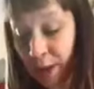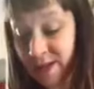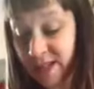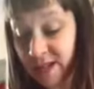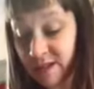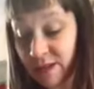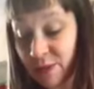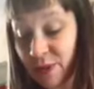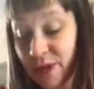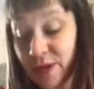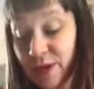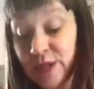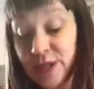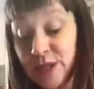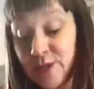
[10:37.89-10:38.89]
So the
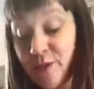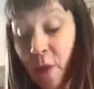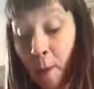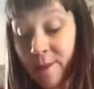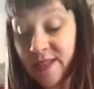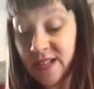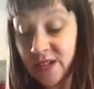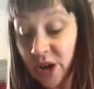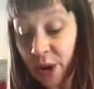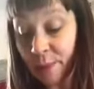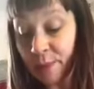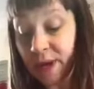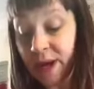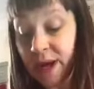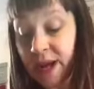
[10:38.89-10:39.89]
one from the top
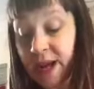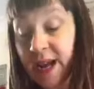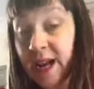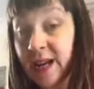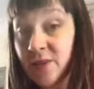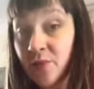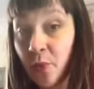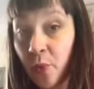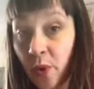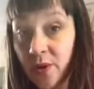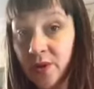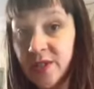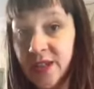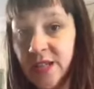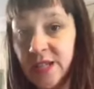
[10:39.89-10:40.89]
is 1
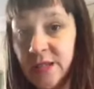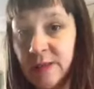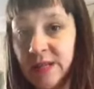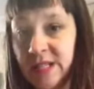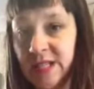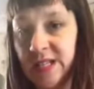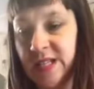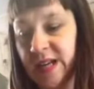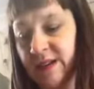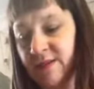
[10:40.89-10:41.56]
centimetre down.